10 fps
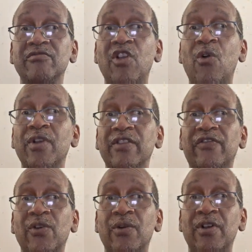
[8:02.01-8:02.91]
going
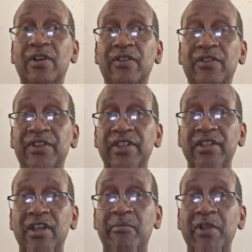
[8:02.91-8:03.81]
for
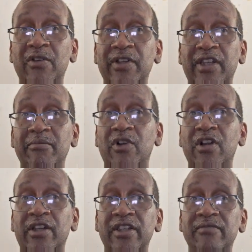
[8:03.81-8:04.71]
the American
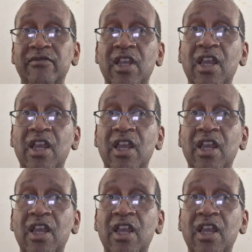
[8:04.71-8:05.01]
market.